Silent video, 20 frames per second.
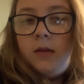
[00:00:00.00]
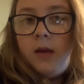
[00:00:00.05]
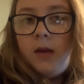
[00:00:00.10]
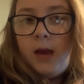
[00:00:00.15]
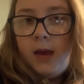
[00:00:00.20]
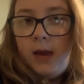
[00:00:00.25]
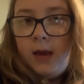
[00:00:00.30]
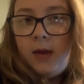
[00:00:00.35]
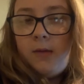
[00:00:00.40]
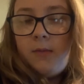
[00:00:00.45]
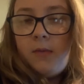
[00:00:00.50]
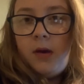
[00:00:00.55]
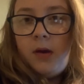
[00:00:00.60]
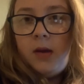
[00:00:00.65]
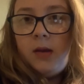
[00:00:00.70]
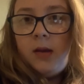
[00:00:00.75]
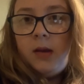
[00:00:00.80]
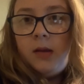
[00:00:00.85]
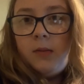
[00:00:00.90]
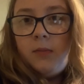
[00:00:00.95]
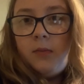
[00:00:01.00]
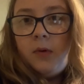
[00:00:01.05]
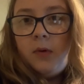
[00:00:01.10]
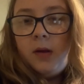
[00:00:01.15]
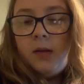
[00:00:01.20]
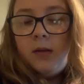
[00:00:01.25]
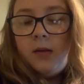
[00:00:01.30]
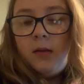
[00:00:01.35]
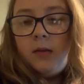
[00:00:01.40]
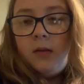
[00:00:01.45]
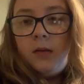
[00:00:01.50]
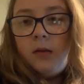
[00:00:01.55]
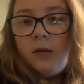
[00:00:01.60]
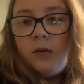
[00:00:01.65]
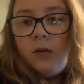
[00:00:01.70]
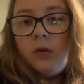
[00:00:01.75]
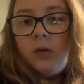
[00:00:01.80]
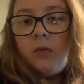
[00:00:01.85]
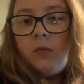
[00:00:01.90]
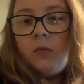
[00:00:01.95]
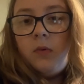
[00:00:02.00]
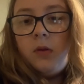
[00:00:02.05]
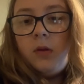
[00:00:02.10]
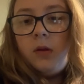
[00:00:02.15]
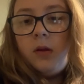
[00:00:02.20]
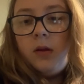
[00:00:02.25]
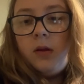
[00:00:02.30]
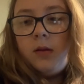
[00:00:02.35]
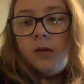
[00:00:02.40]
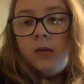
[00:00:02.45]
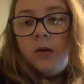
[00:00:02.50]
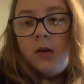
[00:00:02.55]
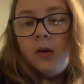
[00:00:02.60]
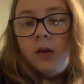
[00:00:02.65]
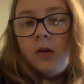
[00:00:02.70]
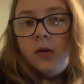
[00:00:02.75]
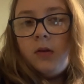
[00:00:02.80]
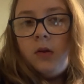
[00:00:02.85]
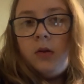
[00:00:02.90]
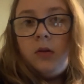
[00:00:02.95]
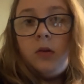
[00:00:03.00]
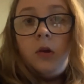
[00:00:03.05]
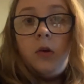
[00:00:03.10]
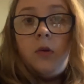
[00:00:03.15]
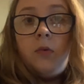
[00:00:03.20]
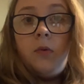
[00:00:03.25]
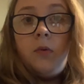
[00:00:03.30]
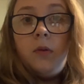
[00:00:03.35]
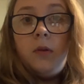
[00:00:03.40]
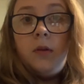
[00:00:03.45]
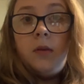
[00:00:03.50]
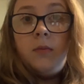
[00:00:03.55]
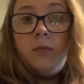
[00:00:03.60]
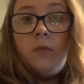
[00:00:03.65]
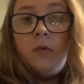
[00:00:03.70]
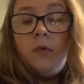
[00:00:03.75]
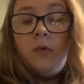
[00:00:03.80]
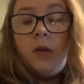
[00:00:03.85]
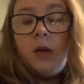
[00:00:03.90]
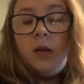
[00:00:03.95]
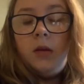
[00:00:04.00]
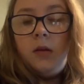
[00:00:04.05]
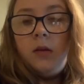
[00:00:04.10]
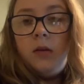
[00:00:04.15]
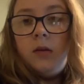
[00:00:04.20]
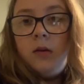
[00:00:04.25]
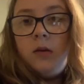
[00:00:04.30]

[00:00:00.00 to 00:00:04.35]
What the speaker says: taken my antidepressants. I took one last night and I took one this morning.